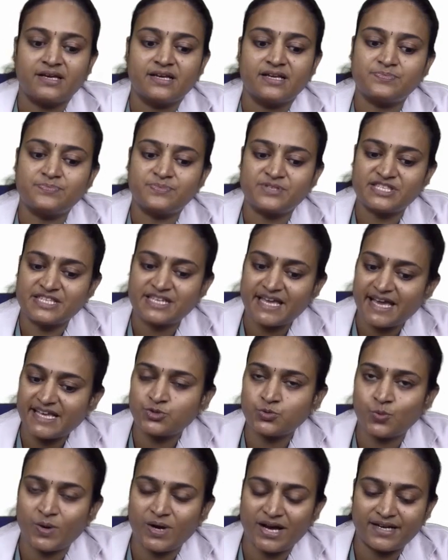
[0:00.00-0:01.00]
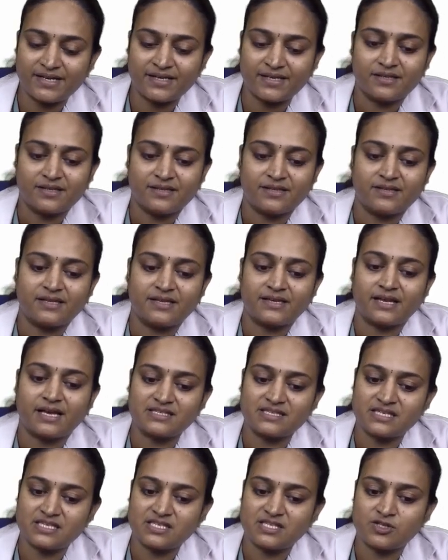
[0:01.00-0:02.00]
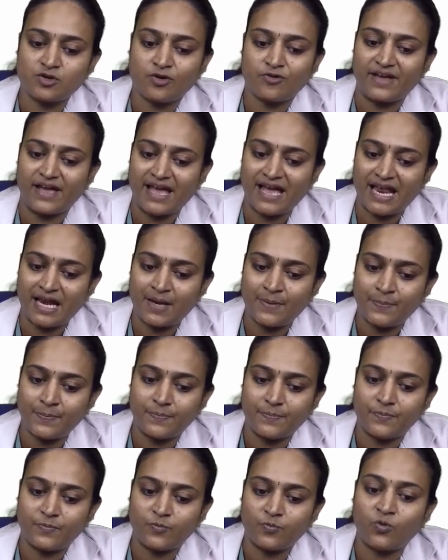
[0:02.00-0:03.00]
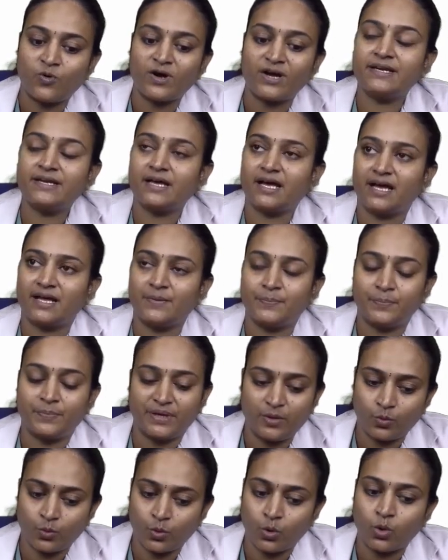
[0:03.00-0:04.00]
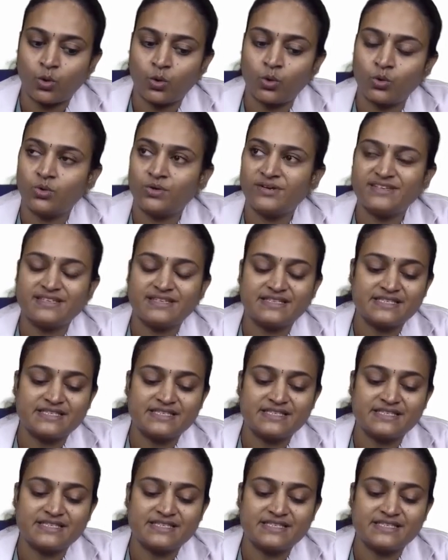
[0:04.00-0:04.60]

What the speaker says: It's stage 1 that consists of L1 and PO,